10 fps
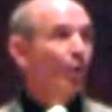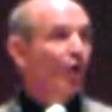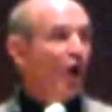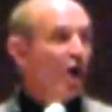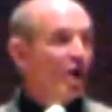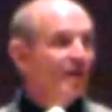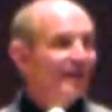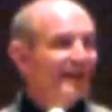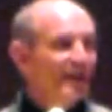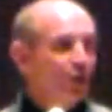We're
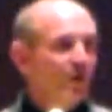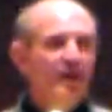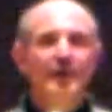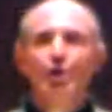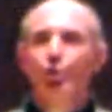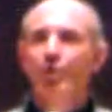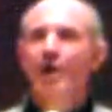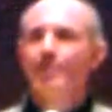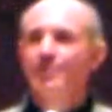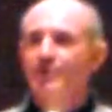all inherently
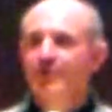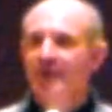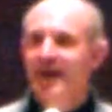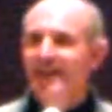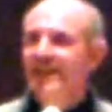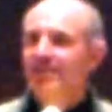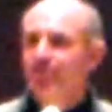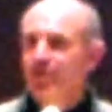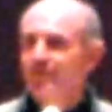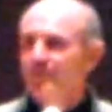corrupt and
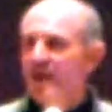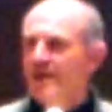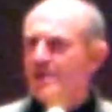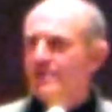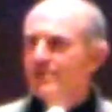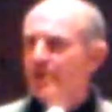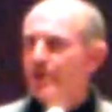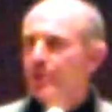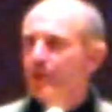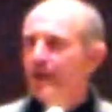evil.
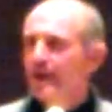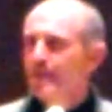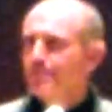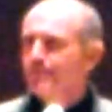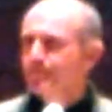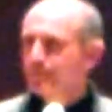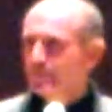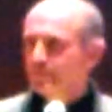So um,